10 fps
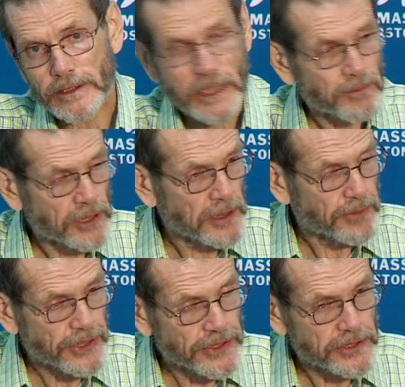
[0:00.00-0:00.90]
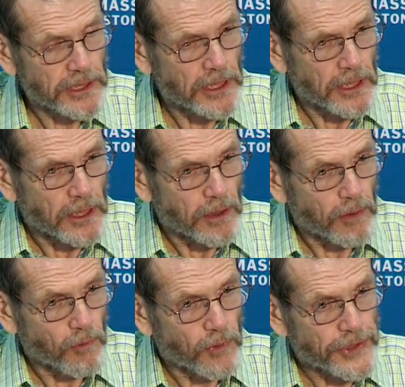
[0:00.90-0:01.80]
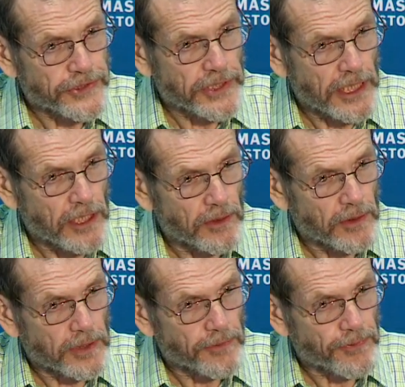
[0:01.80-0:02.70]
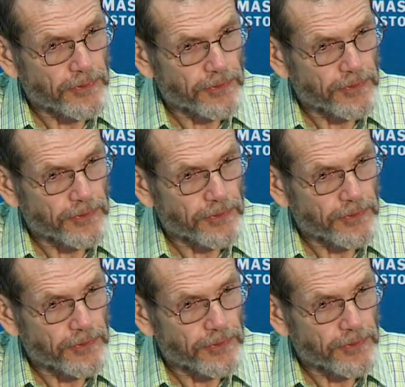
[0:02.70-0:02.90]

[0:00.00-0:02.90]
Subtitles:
timber companies was now